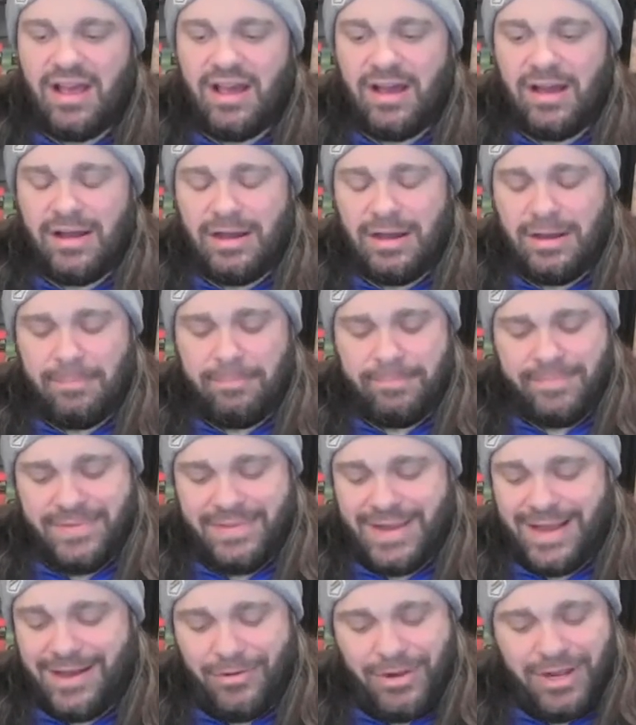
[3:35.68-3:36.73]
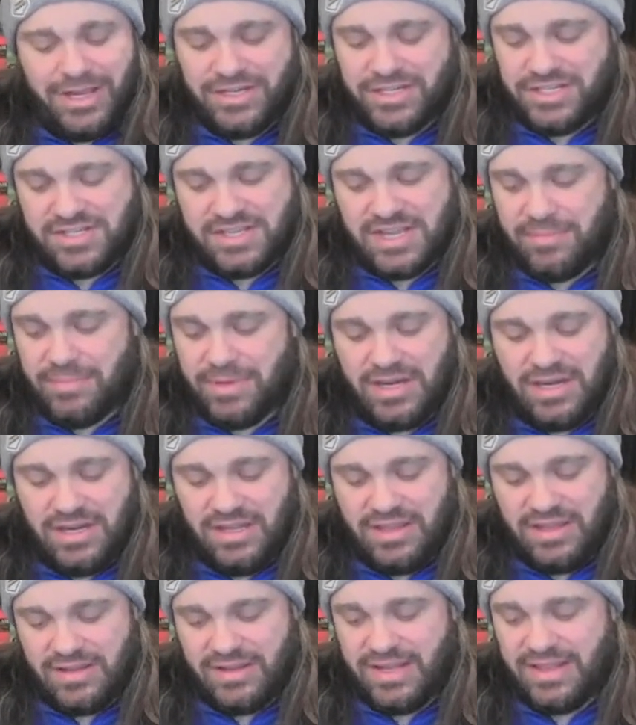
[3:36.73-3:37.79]
um, now age statement,
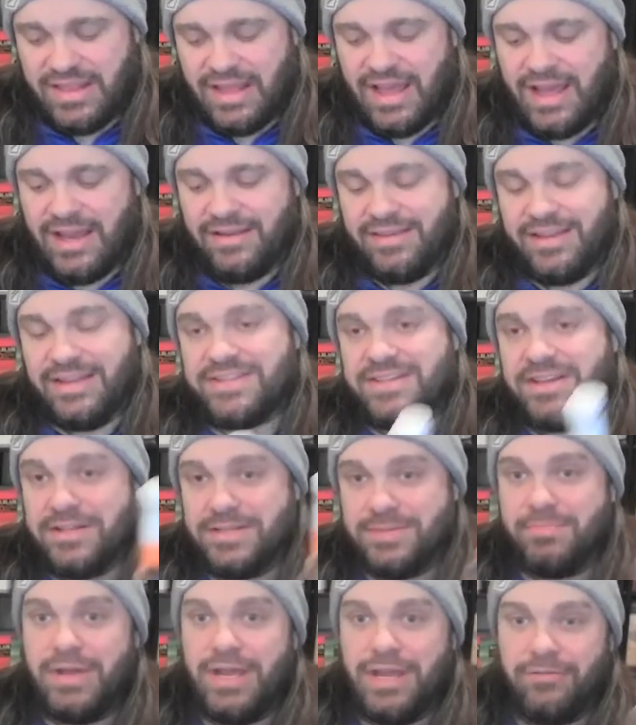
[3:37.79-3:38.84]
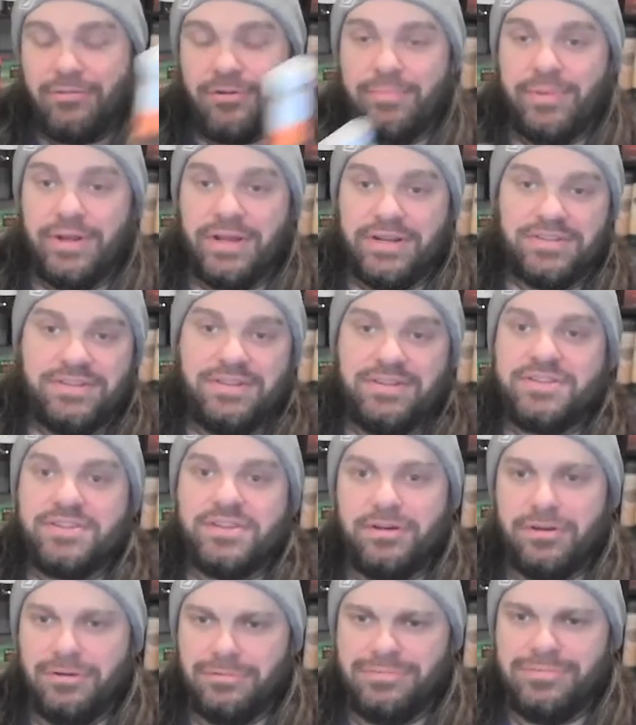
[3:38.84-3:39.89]
anything like that. They say it's made for mixing,
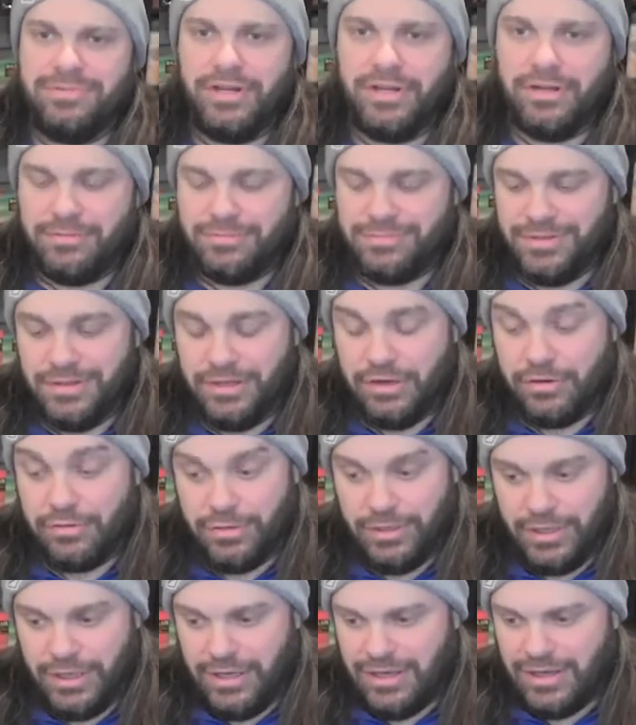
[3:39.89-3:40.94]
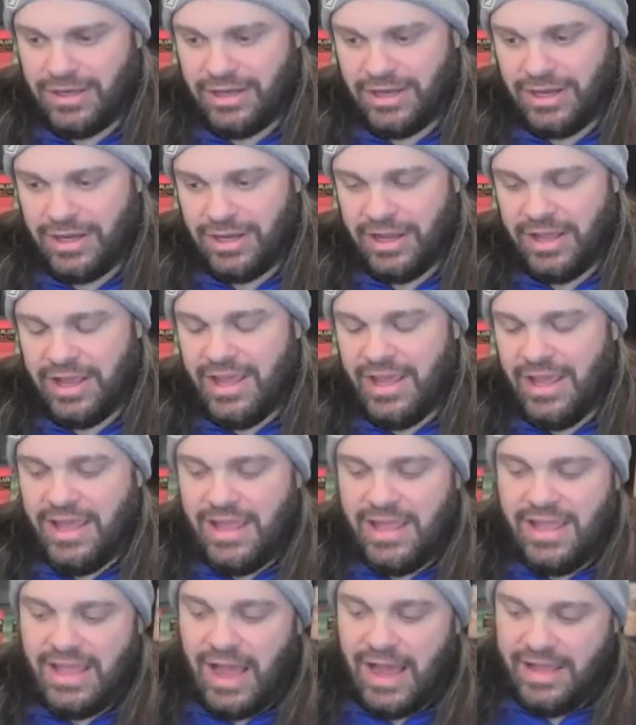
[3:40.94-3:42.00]
so you know literally. Uh,
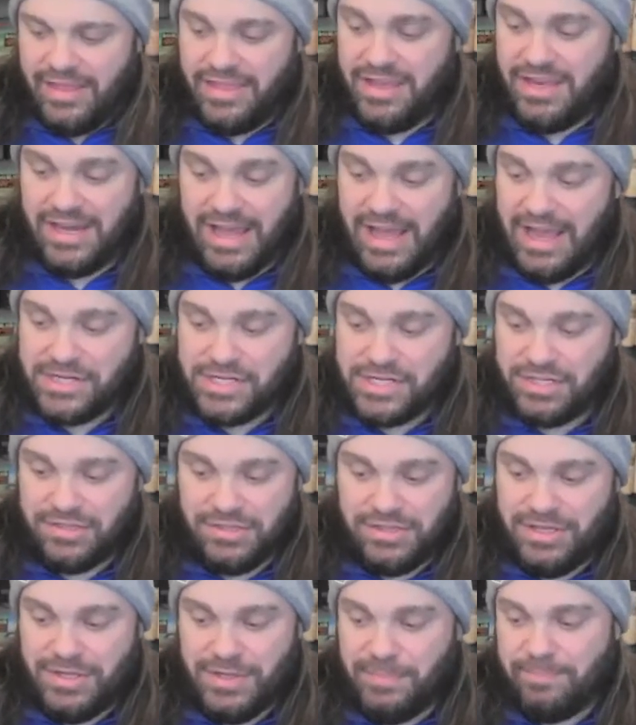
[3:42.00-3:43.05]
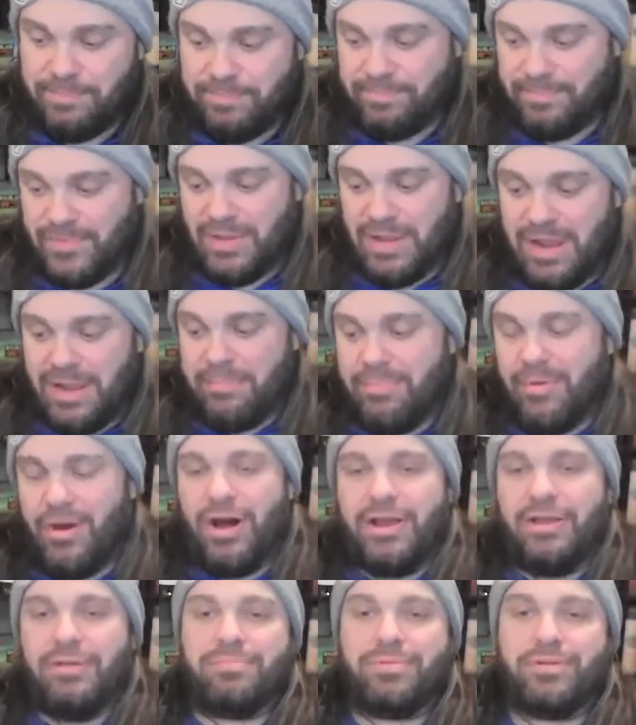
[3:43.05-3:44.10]
I think it actually I
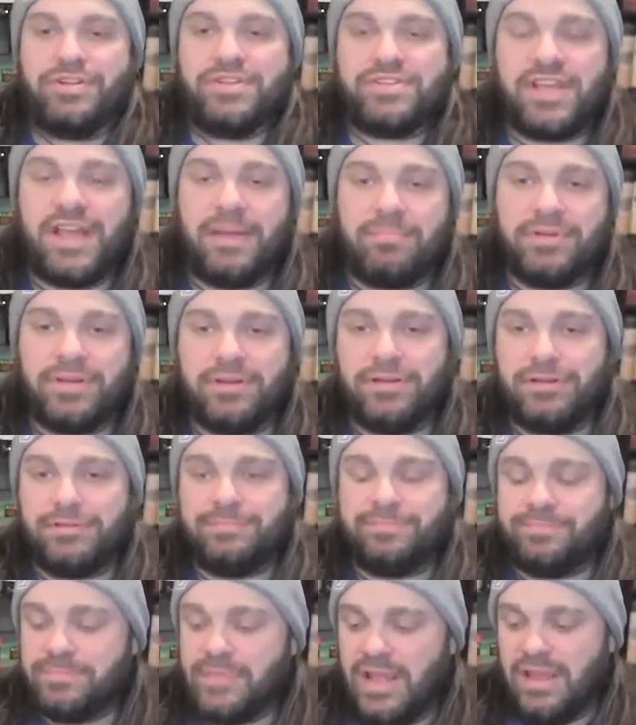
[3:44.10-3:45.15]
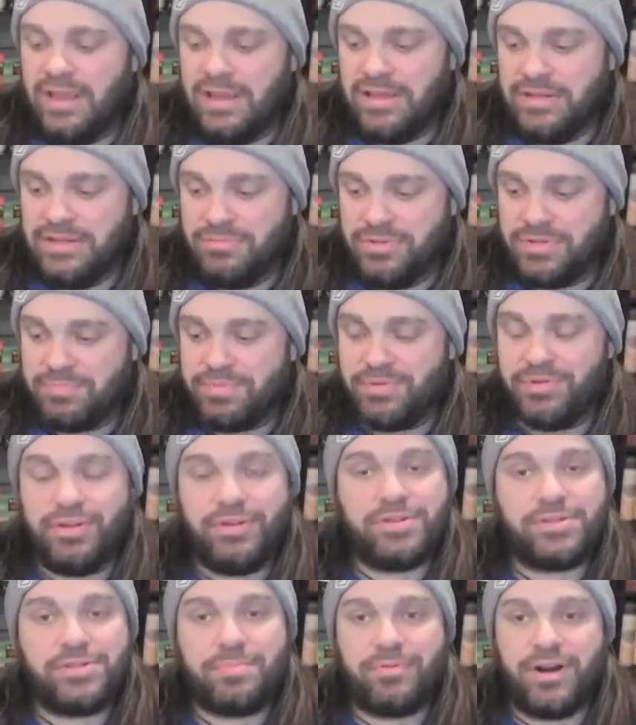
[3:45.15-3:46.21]
bought it pretty skeptical and was pretty
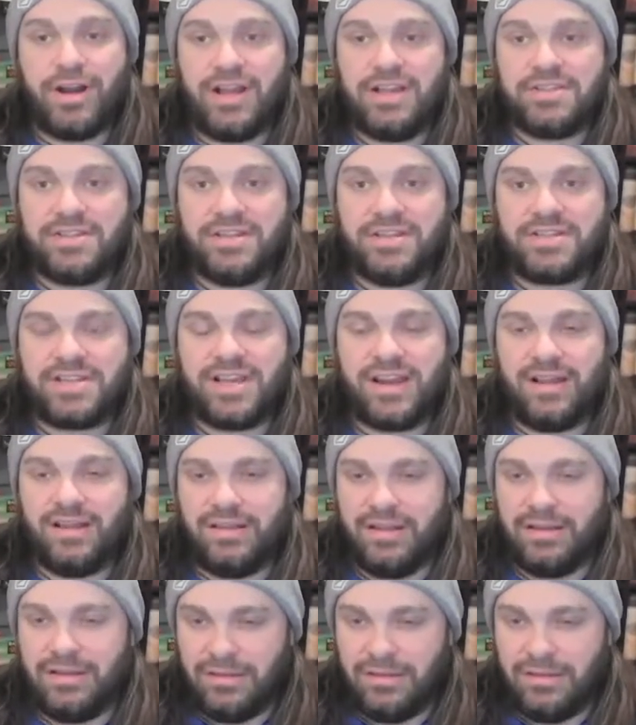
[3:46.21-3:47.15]
surprised. It's got a